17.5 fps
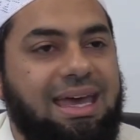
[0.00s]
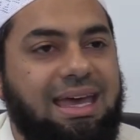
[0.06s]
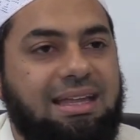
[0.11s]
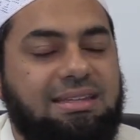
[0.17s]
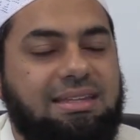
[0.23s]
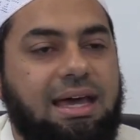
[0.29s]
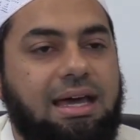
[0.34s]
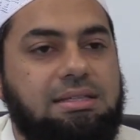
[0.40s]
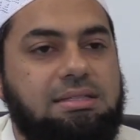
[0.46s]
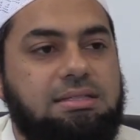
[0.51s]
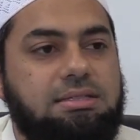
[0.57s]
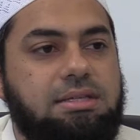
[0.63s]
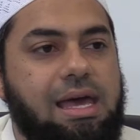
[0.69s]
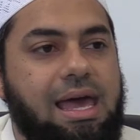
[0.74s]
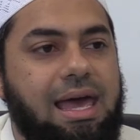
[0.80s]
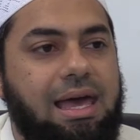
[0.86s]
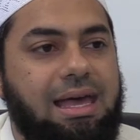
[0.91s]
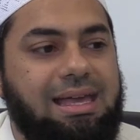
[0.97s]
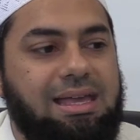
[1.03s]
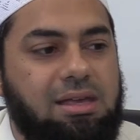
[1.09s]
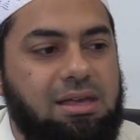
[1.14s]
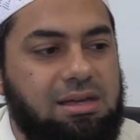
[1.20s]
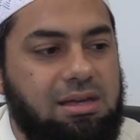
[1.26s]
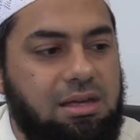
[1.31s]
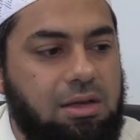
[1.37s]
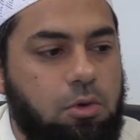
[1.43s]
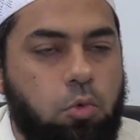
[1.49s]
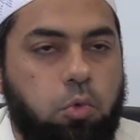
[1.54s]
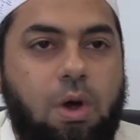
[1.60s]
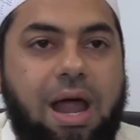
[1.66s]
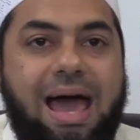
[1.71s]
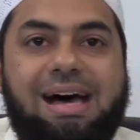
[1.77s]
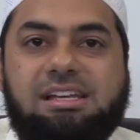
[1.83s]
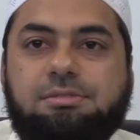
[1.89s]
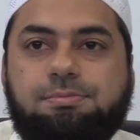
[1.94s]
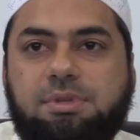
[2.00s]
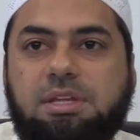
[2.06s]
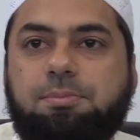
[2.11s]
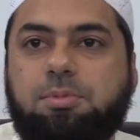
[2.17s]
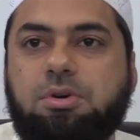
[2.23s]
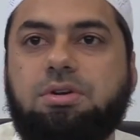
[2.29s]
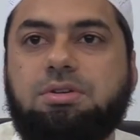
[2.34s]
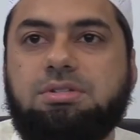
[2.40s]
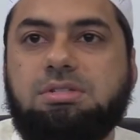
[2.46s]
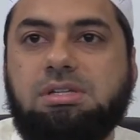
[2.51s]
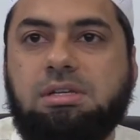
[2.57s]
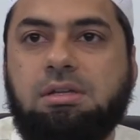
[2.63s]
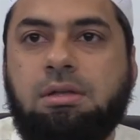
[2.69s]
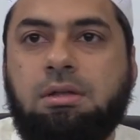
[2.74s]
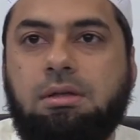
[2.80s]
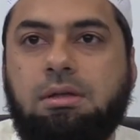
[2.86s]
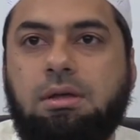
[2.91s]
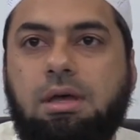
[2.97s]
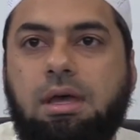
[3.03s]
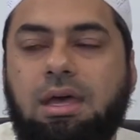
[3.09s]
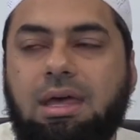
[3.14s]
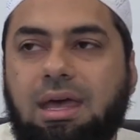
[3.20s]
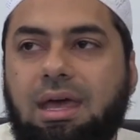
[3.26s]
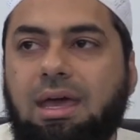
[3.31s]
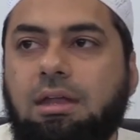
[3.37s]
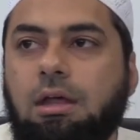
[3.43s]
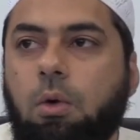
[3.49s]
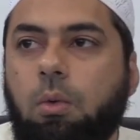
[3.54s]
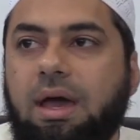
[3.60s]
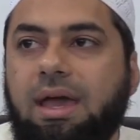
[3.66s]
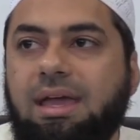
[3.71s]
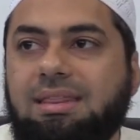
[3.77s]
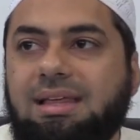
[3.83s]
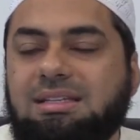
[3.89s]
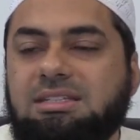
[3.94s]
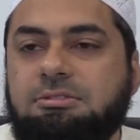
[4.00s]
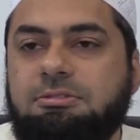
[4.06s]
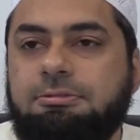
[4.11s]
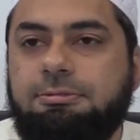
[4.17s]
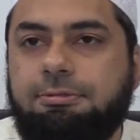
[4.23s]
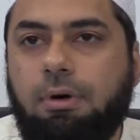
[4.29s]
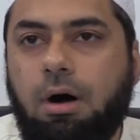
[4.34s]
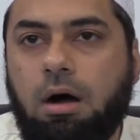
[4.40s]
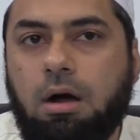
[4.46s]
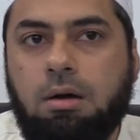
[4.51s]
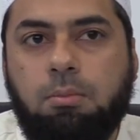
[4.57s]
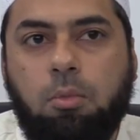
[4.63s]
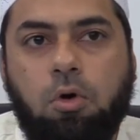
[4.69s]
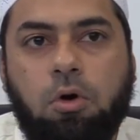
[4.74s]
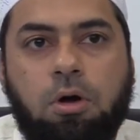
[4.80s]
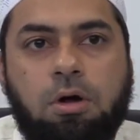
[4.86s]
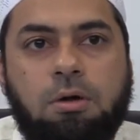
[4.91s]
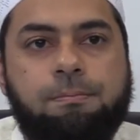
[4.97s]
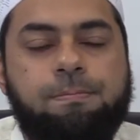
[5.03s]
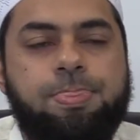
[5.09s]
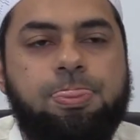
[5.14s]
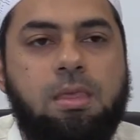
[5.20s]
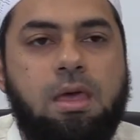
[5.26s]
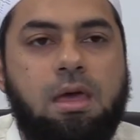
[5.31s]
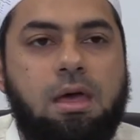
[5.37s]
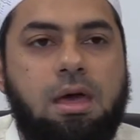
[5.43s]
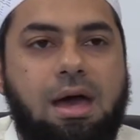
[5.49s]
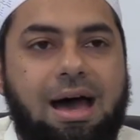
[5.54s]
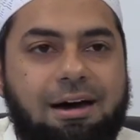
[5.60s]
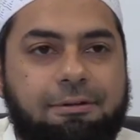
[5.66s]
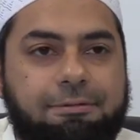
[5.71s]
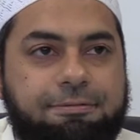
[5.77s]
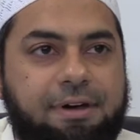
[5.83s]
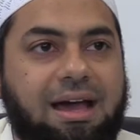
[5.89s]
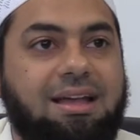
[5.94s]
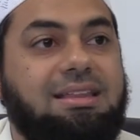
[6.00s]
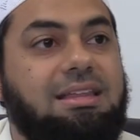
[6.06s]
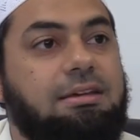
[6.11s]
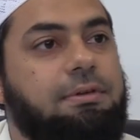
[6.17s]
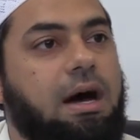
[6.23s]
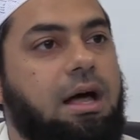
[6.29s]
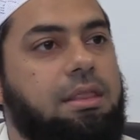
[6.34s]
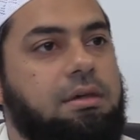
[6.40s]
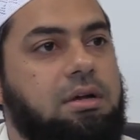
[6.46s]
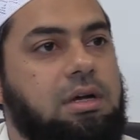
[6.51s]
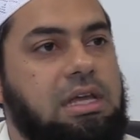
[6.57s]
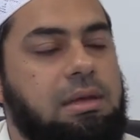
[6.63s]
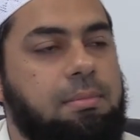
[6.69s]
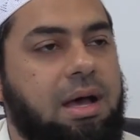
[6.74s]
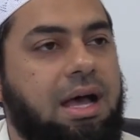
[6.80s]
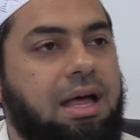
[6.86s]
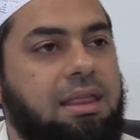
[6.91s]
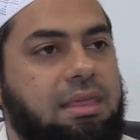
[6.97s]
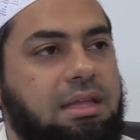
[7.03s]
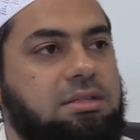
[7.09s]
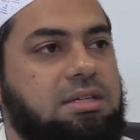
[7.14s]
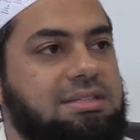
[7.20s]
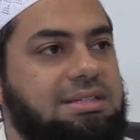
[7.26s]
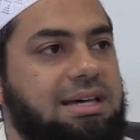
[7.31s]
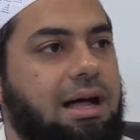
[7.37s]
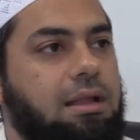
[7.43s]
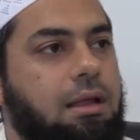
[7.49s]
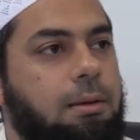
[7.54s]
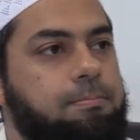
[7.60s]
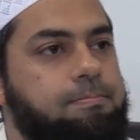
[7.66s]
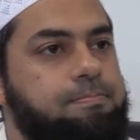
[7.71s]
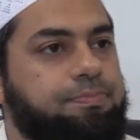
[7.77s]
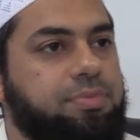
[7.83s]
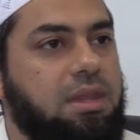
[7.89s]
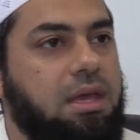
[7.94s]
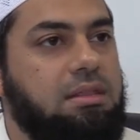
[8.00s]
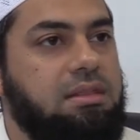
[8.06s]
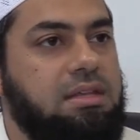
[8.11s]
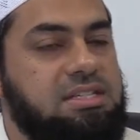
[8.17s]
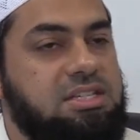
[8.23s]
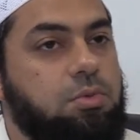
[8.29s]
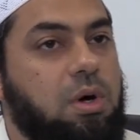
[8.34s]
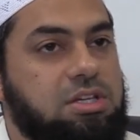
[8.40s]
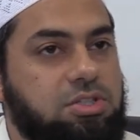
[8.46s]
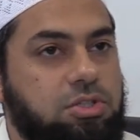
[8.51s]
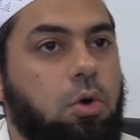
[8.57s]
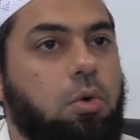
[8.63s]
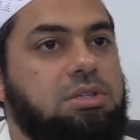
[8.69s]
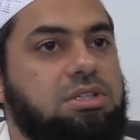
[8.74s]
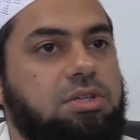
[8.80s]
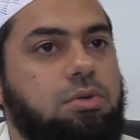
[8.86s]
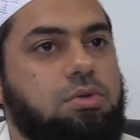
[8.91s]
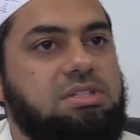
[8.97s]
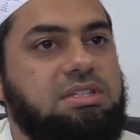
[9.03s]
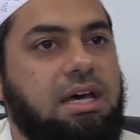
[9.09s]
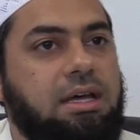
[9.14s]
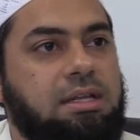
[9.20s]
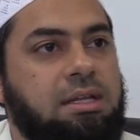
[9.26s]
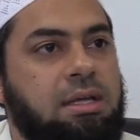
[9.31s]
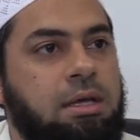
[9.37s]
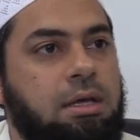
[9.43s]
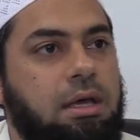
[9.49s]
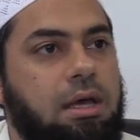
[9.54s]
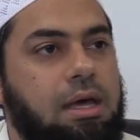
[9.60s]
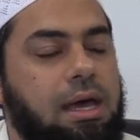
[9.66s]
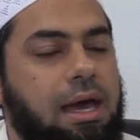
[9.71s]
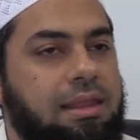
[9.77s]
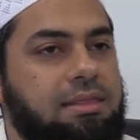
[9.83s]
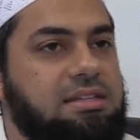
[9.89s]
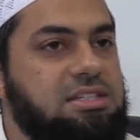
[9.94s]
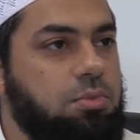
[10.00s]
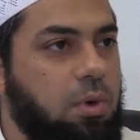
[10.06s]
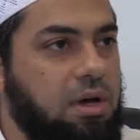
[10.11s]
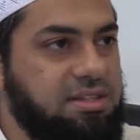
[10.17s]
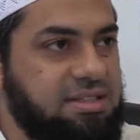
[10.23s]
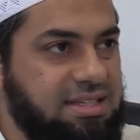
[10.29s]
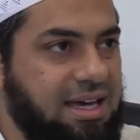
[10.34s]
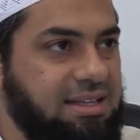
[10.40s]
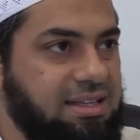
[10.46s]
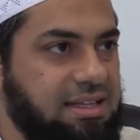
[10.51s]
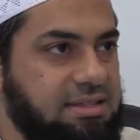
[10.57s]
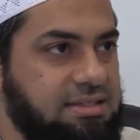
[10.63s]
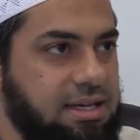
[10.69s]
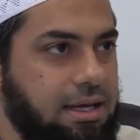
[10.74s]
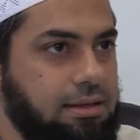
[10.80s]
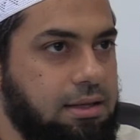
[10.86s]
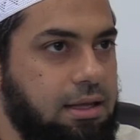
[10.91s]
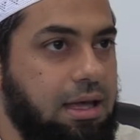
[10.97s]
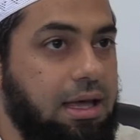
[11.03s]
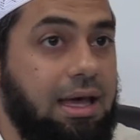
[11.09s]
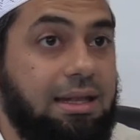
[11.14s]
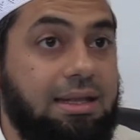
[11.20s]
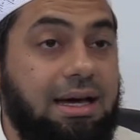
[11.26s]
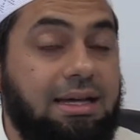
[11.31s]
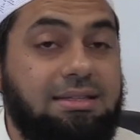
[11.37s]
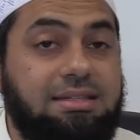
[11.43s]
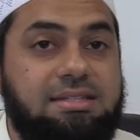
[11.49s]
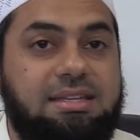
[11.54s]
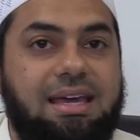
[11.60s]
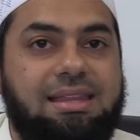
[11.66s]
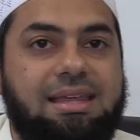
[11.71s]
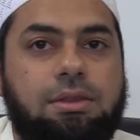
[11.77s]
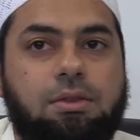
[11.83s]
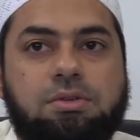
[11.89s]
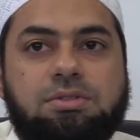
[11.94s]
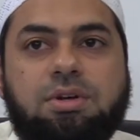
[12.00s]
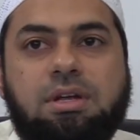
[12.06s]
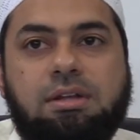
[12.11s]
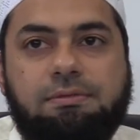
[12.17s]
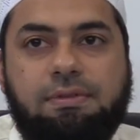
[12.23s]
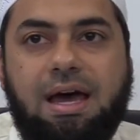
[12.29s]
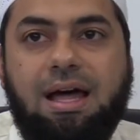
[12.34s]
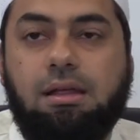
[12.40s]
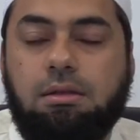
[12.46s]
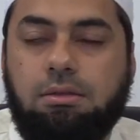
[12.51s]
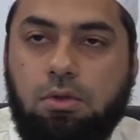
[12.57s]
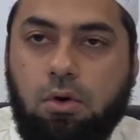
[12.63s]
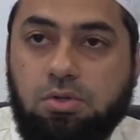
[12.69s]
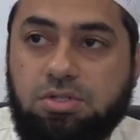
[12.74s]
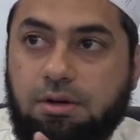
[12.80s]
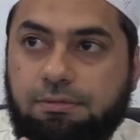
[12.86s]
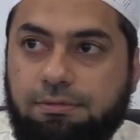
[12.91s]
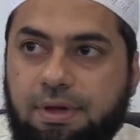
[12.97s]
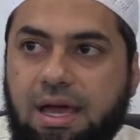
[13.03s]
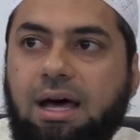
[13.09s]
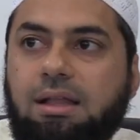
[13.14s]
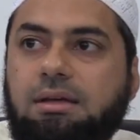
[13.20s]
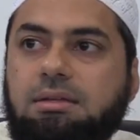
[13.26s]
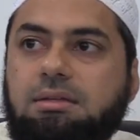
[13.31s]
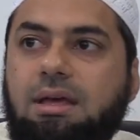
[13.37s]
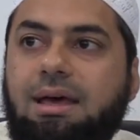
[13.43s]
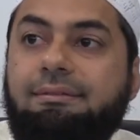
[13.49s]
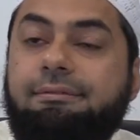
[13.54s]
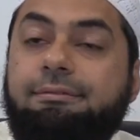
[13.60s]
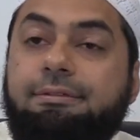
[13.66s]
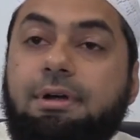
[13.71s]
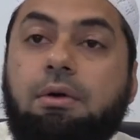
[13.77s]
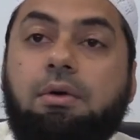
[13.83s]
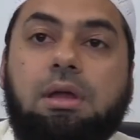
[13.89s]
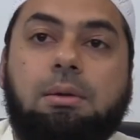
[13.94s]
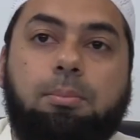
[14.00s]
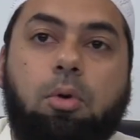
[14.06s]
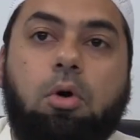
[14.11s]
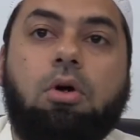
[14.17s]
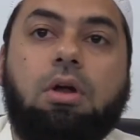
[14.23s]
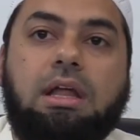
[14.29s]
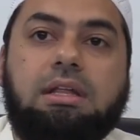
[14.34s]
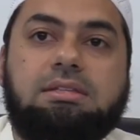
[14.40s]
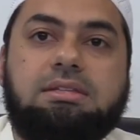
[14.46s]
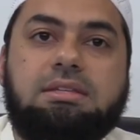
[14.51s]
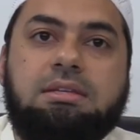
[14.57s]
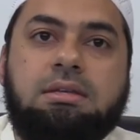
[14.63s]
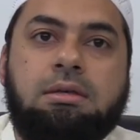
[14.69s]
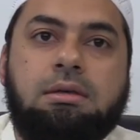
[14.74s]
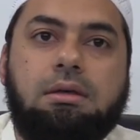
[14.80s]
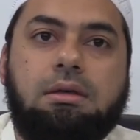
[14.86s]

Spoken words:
it tends to grasp the person in a way that's far more effective on their iman than to tell them, this is what so-and-so said, and this is what this hadith said. Not to say that those are invalid. Those are valid and very important.